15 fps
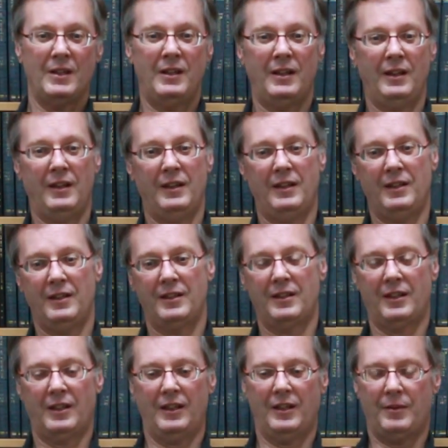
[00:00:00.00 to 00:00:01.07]
And it
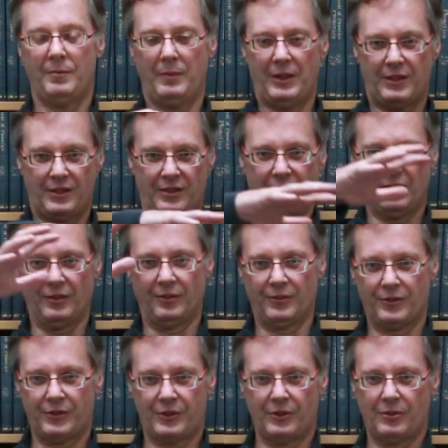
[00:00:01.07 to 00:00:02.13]
kind of makes this little
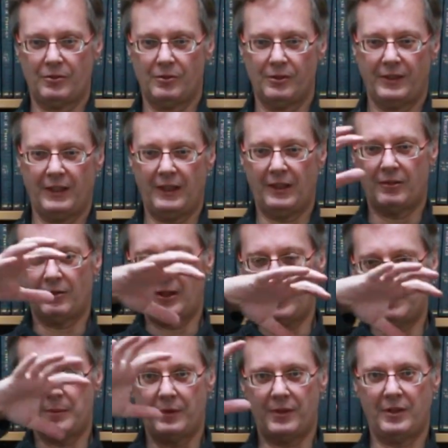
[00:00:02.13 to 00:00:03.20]
circle
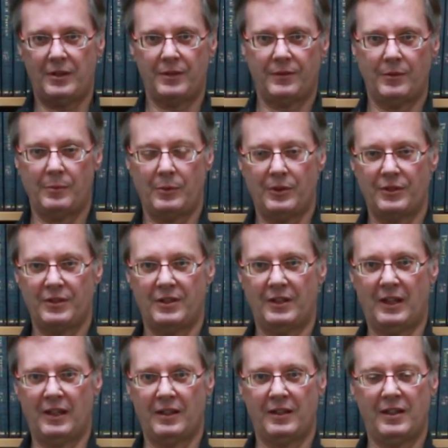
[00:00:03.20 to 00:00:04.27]
diagram of the different
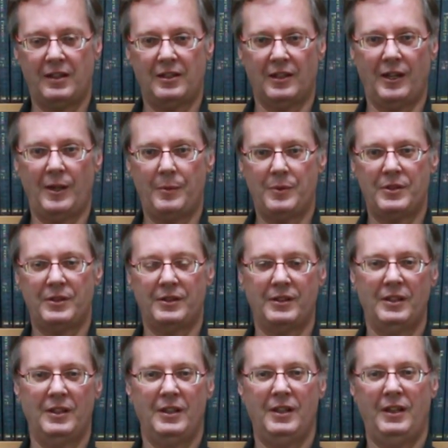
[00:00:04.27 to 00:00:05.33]
personality types,
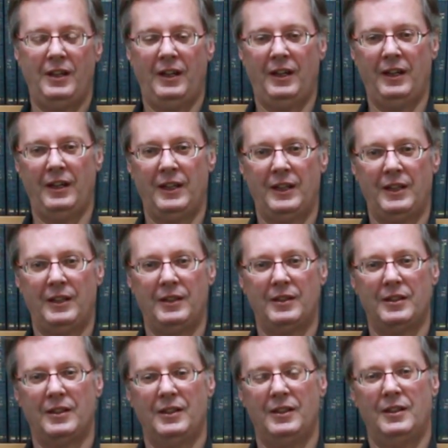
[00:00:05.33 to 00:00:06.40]

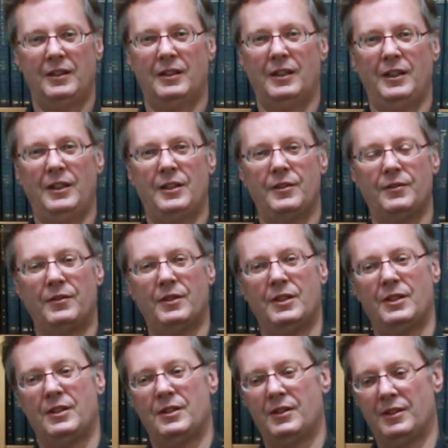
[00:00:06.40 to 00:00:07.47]
and kind of
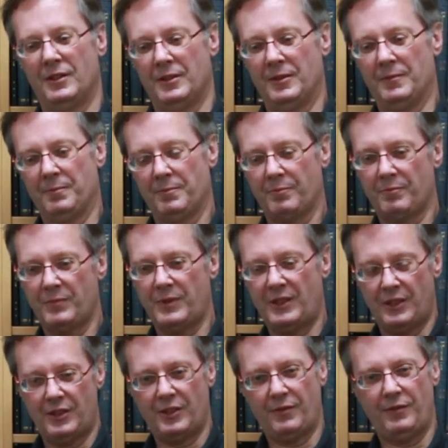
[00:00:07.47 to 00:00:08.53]

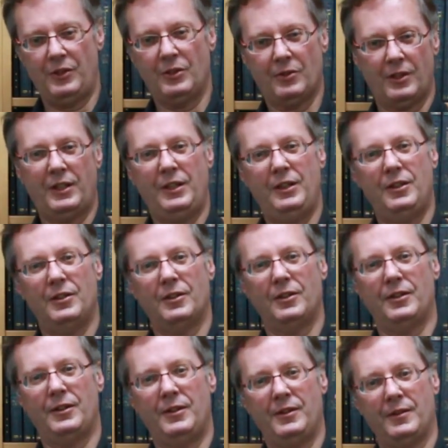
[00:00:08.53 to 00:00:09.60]
says if you're
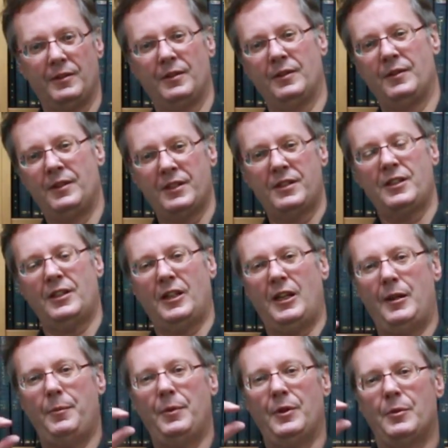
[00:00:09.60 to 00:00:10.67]
here and this
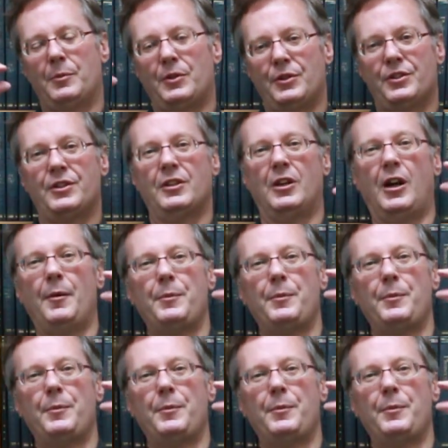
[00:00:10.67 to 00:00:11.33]
type, and the person the